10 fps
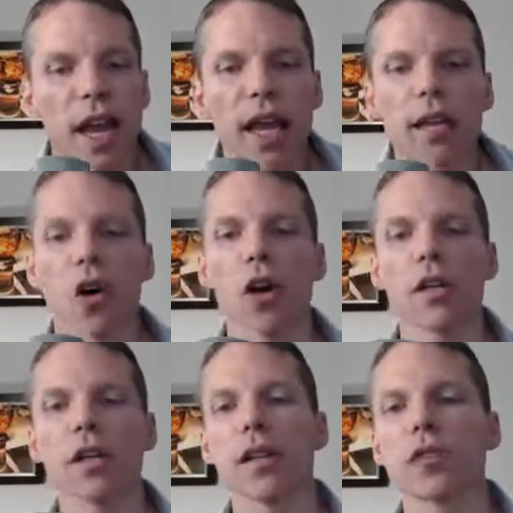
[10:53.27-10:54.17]
and
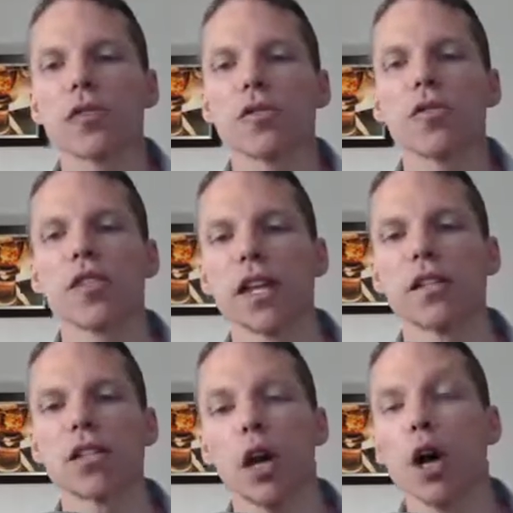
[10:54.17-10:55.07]
archaeological
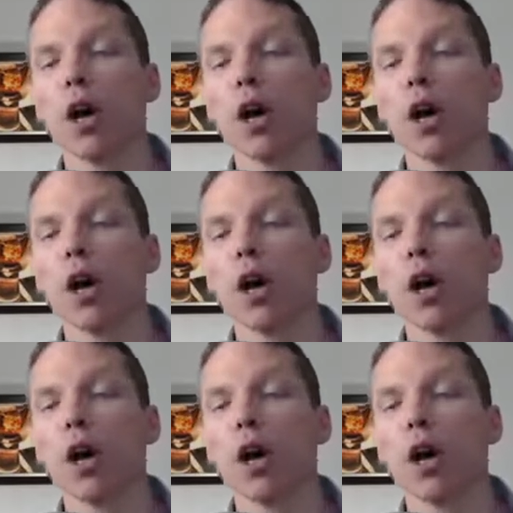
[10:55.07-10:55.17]
sites